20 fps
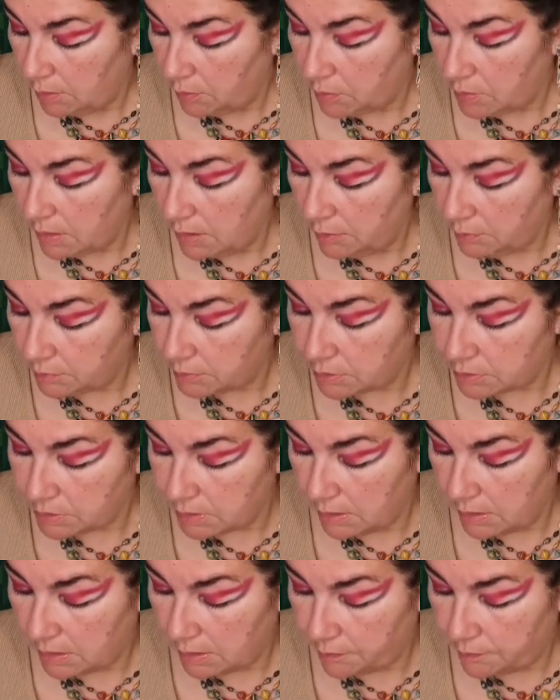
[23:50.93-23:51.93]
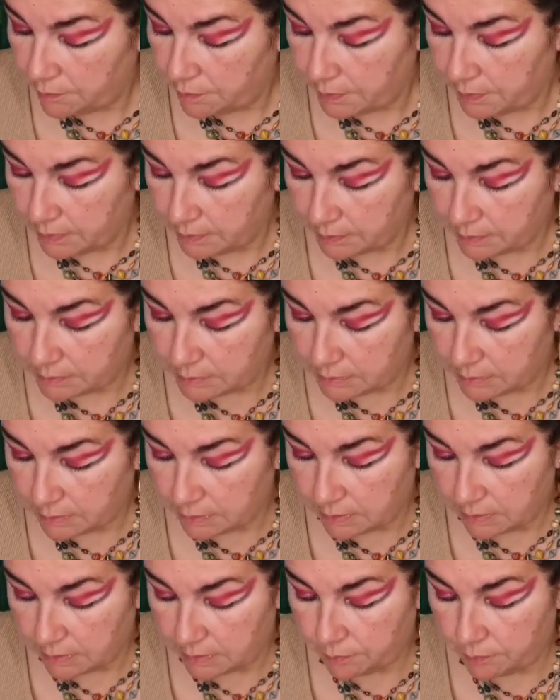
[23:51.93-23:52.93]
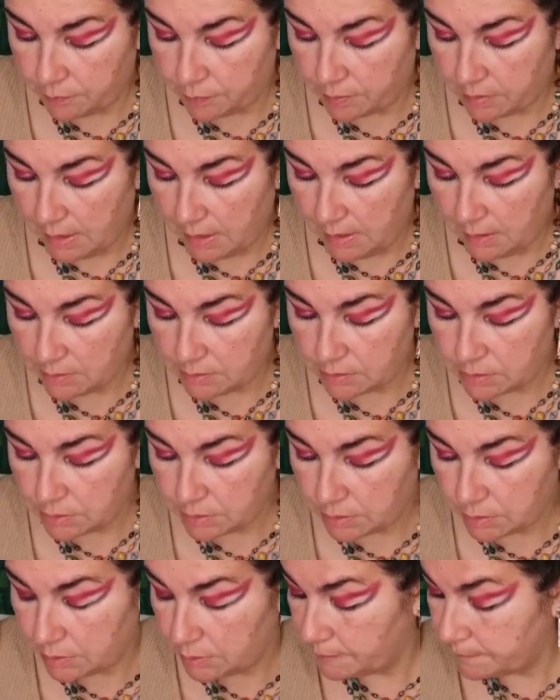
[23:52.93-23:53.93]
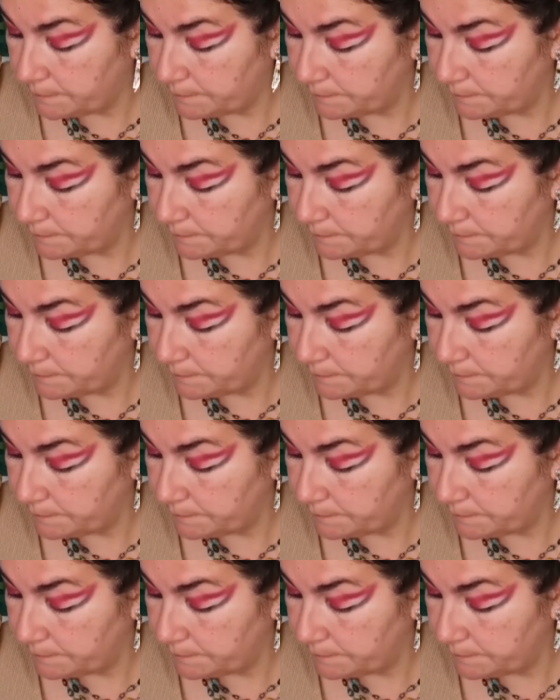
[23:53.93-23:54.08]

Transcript: Now round shape it. Brush.